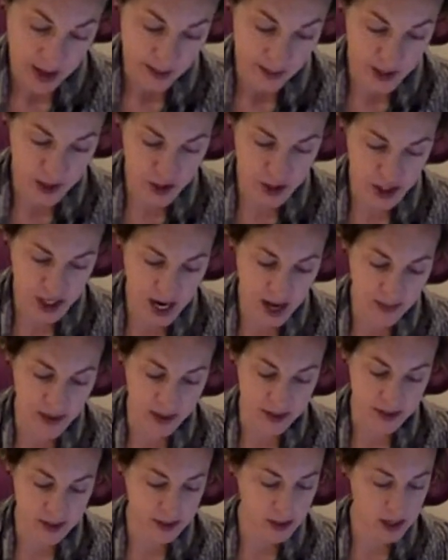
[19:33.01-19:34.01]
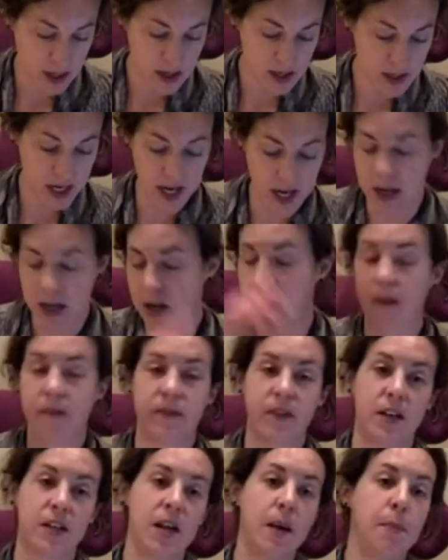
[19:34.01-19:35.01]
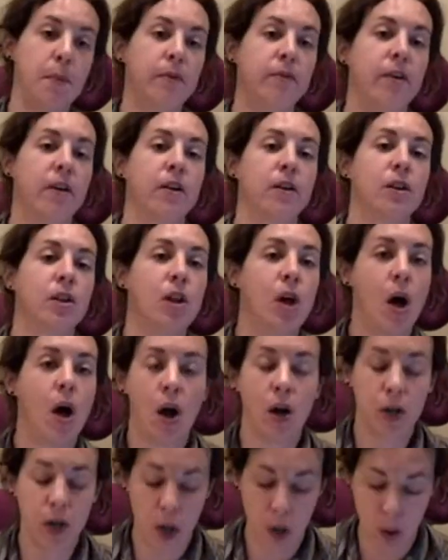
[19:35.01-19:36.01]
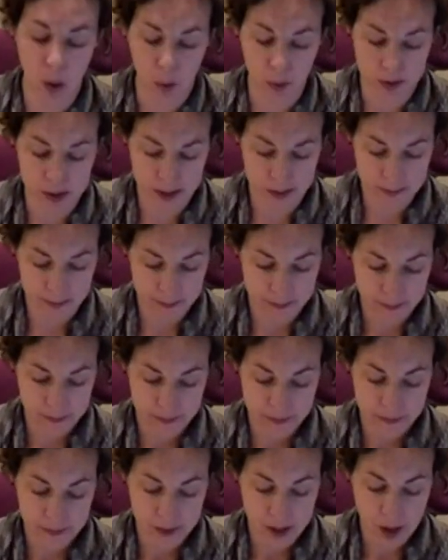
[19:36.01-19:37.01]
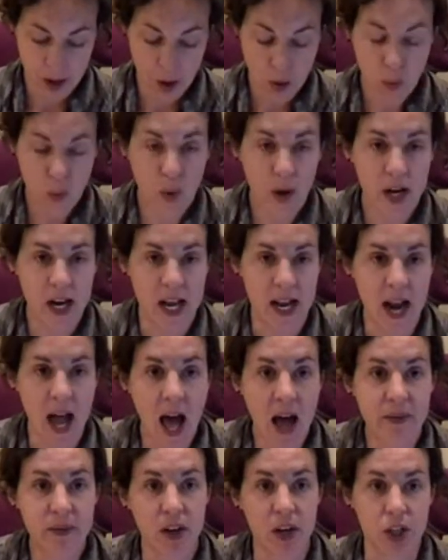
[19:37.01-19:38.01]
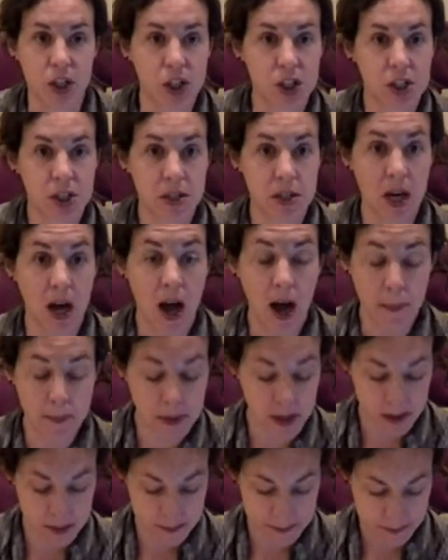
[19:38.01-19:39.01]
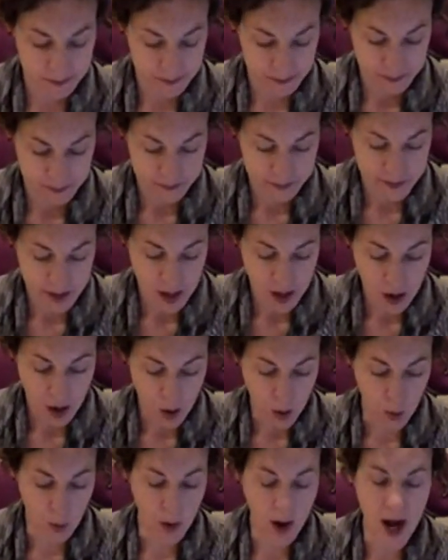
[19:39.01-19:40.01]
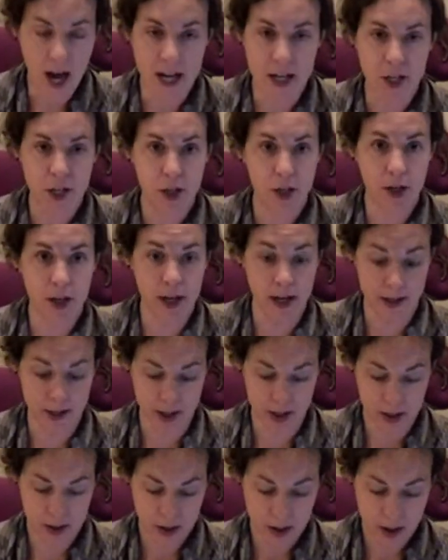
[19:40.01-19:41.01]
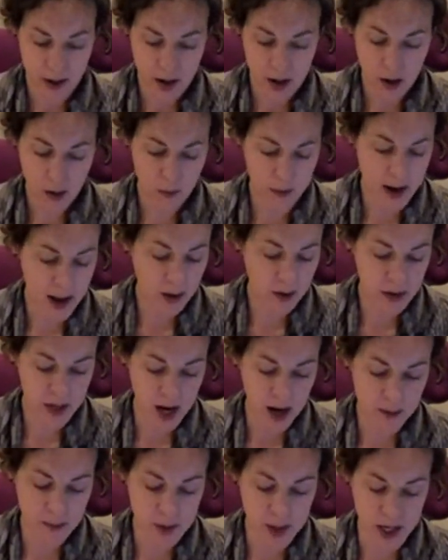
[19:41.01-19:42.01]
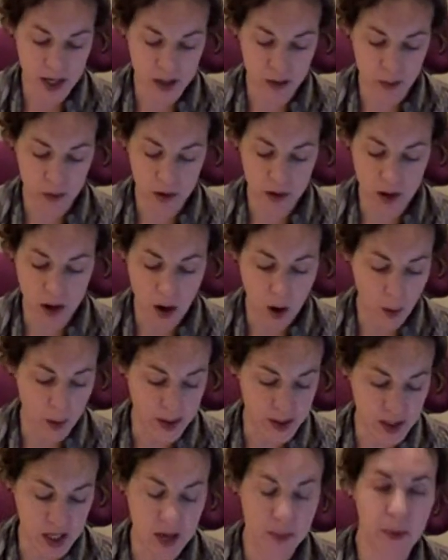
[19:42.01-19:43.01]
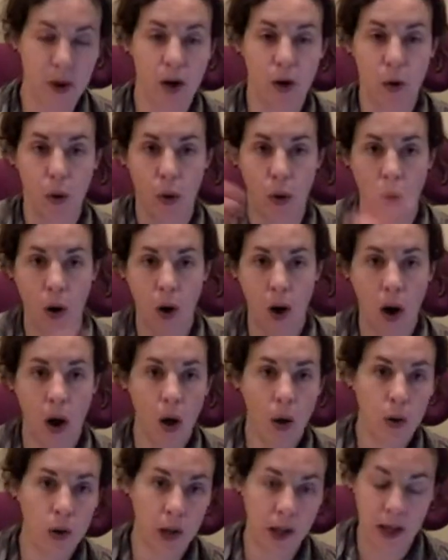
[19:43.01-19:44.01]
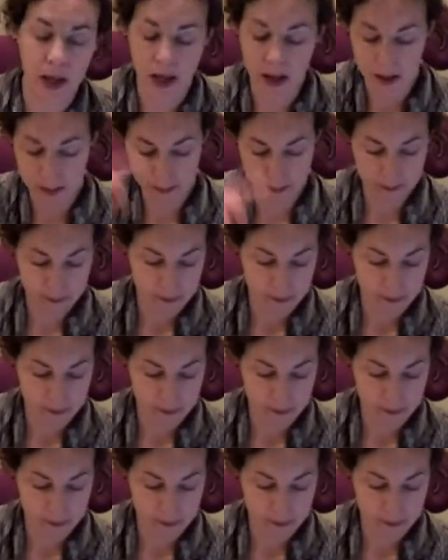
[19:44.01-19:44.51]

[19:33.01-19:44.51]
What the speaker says: that she had the skin taken off the tip of her long nose. Would it ever stop? Why should it? A round object will always keep on rolling